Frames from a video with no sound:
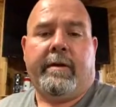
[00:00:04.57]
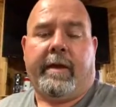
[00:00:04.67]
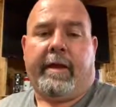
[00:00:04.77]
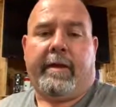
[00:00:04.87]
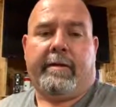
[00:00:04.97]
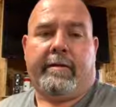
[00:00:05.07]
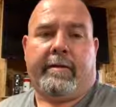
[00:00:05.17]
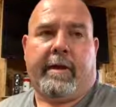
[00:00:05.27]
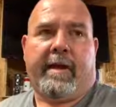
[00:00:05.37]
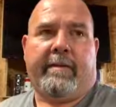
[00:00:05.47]

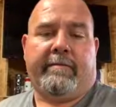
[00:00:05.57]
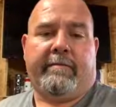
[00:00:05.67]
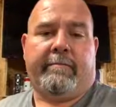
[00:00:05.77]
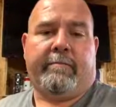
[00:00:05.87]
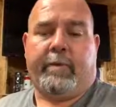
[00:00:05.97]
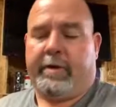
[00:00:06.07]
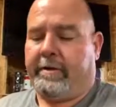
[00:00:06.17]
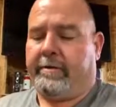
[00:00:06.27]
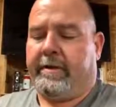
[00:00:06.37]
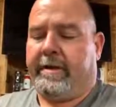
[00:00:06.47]
and I'm
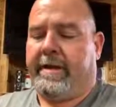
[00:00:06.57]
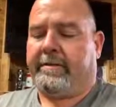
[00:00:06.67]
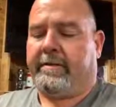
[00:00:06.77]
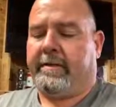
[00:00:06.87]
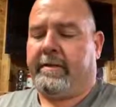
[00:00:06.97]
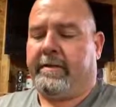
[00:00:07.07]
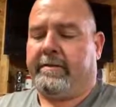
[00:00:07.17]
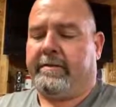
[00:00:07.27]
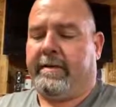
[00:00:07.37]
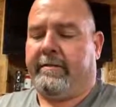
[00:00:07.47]
putting to the test the
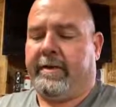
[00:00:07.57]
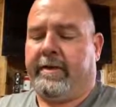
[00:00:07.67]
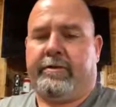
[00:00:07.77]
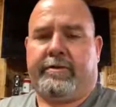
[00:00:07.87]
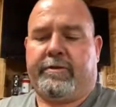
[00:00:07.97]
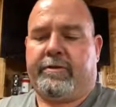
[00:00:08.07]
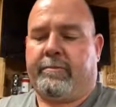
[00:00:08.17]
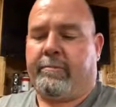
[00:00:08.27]
7-inch